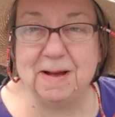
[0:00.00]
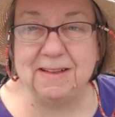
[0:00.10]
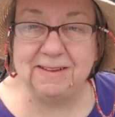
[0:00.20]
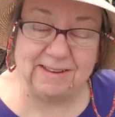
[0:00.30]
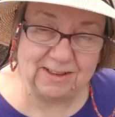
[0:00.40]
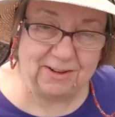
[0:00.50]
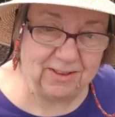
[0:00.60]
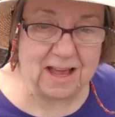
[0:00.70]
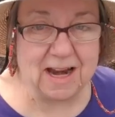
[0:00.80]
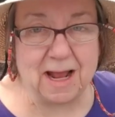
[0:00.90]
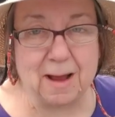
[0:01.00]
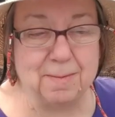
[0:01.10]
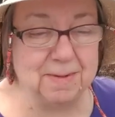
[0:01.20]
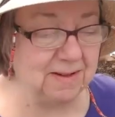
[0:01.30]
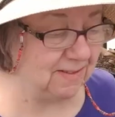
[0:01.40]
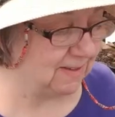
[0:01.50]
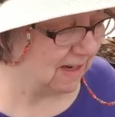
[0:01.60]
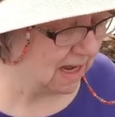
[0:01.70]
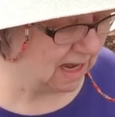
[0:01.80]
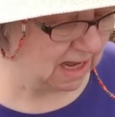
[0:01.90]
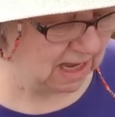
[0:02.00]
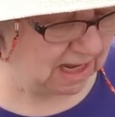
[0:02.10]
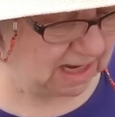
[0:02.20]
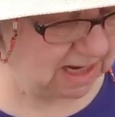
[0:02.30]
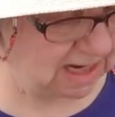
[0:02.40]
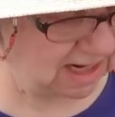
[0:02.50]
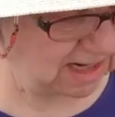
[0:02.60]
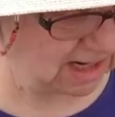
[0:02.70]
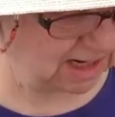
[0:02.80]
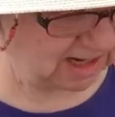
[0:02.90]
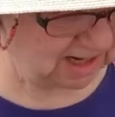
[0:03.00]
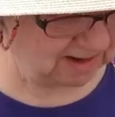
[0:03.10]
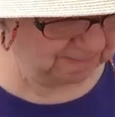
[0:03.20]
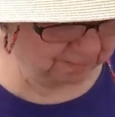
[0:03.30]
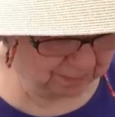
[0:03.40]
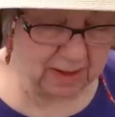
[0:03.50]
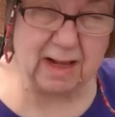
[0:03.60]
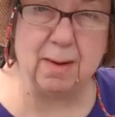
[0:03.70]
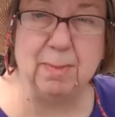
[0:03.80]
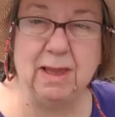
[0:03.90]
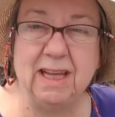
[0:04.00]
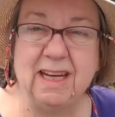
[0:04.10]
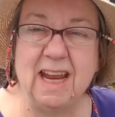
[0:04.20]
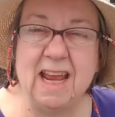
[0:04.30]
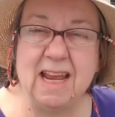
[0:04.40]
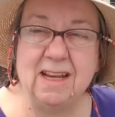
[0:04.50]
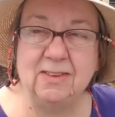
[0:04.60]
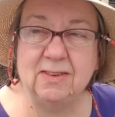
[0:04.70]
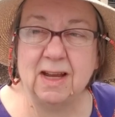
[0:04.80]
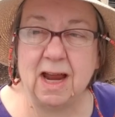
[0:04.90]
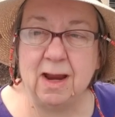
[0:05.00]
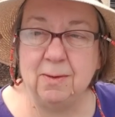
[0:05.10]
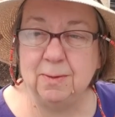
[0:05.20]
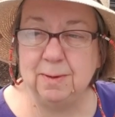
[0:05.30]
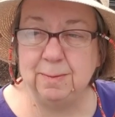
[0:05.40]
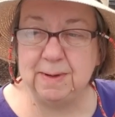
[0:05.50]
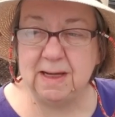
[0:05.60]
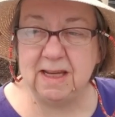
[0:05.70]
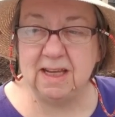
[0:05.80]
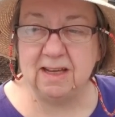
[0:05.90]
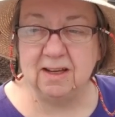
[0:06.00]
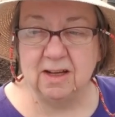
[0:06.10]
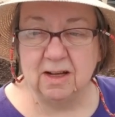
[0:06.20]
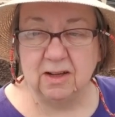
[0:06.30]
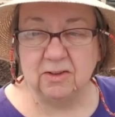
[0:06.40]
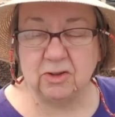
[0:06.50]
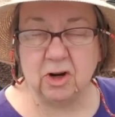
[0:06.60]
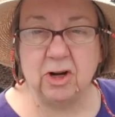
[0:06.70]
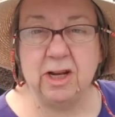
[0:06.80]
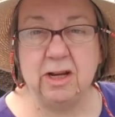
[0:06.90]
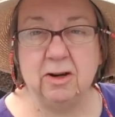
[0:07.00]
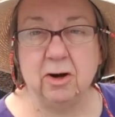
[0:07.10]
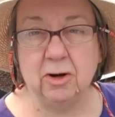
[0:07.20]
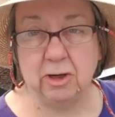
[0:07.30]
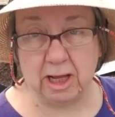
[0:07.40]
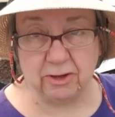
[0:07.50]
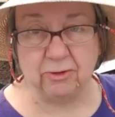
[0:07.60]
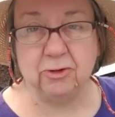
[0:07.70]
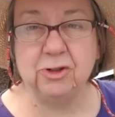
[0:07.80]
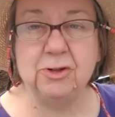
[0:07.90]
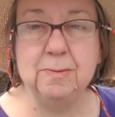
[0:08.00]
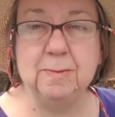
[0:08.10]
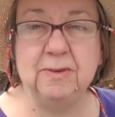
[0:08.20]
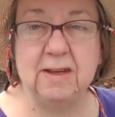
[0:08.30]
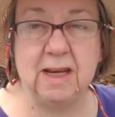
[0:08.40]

but you know, that happens. In a couple of days I will be starting our nasturtiums